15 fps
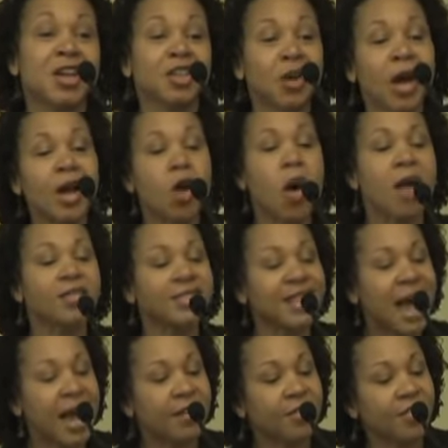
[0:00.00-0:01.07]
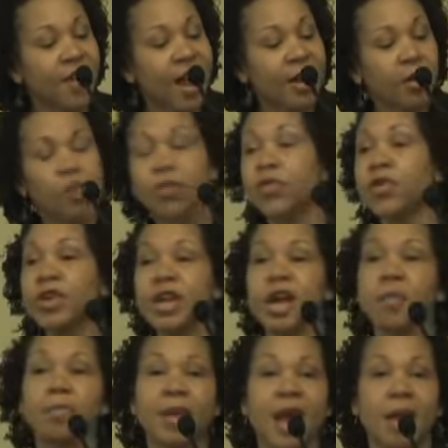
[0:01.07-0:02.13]
So I go outside to find a cruel
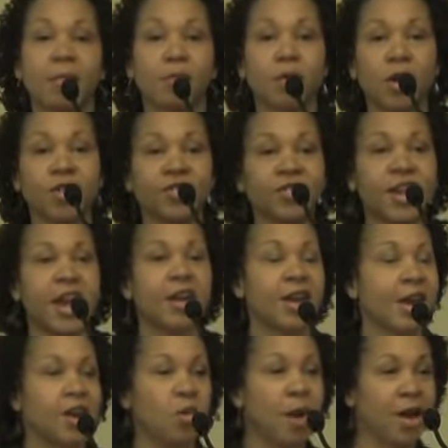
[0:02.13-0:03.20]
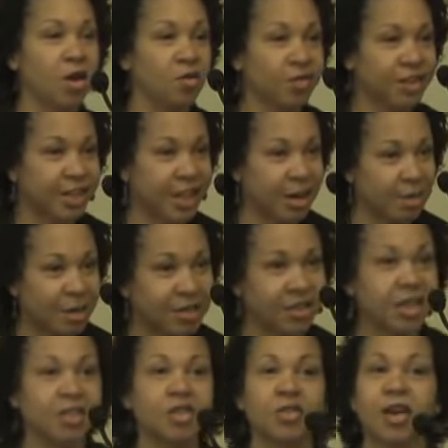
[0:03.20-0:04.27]
young black boy standing. Ain't nobody over 10. My
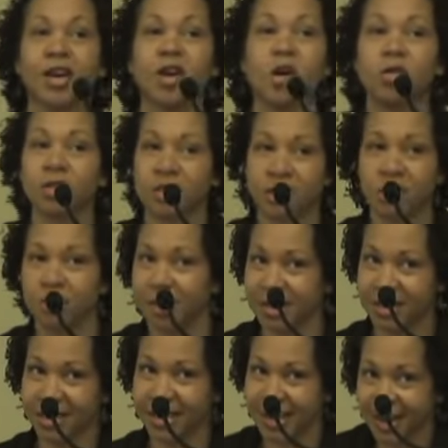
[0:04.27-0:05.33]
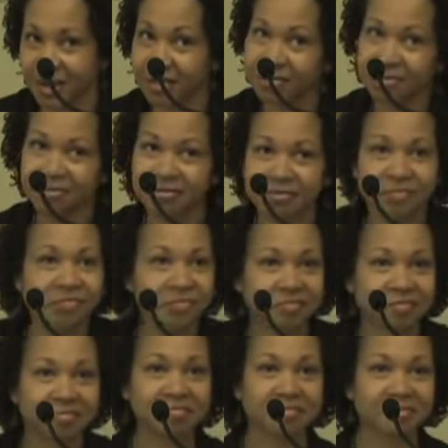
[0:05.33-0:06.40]
son trying to hold his own, but he's scared.
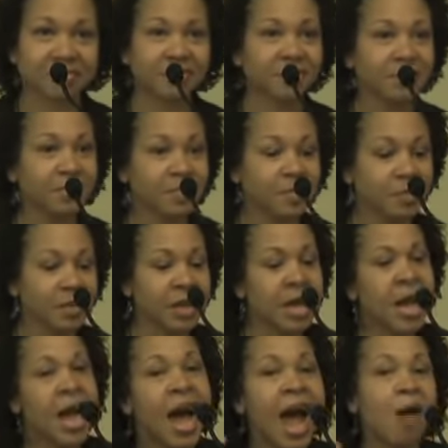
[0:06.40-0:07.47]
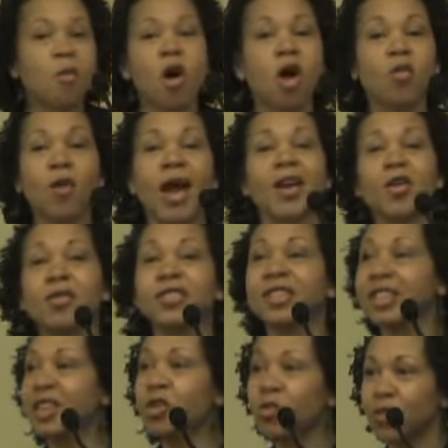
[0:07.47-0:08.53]
I walk right over
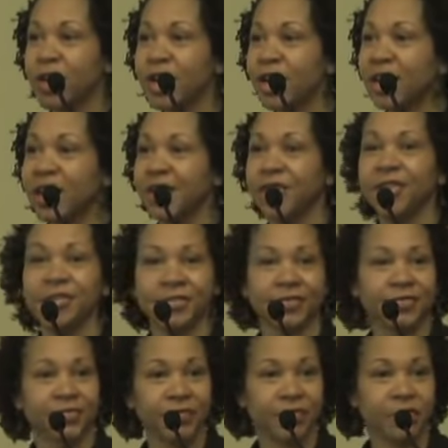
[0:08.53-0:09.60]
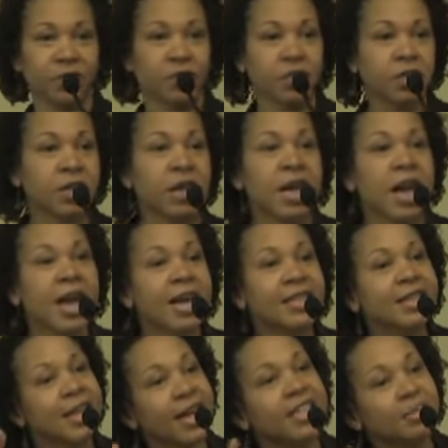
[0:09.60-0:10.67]
to the little ringleader. And I
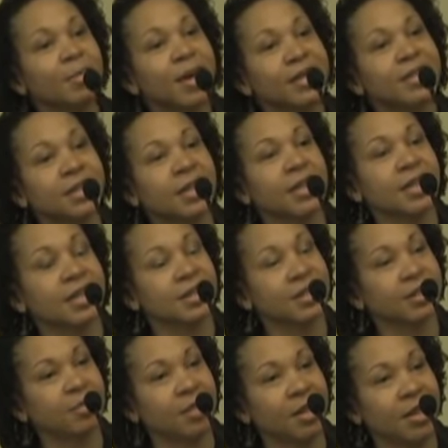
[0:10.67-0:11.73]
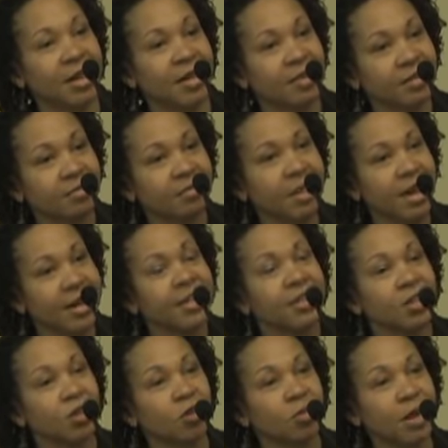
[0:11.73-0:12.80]
said, has my son done something that I need
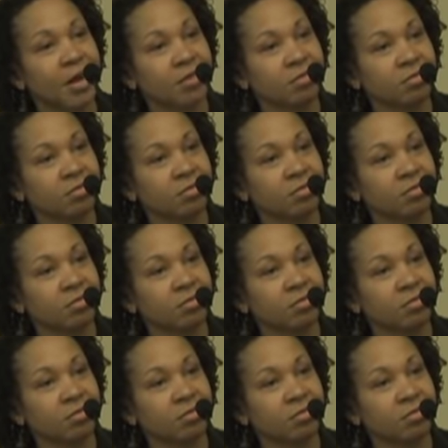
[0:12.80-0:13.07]
to know about?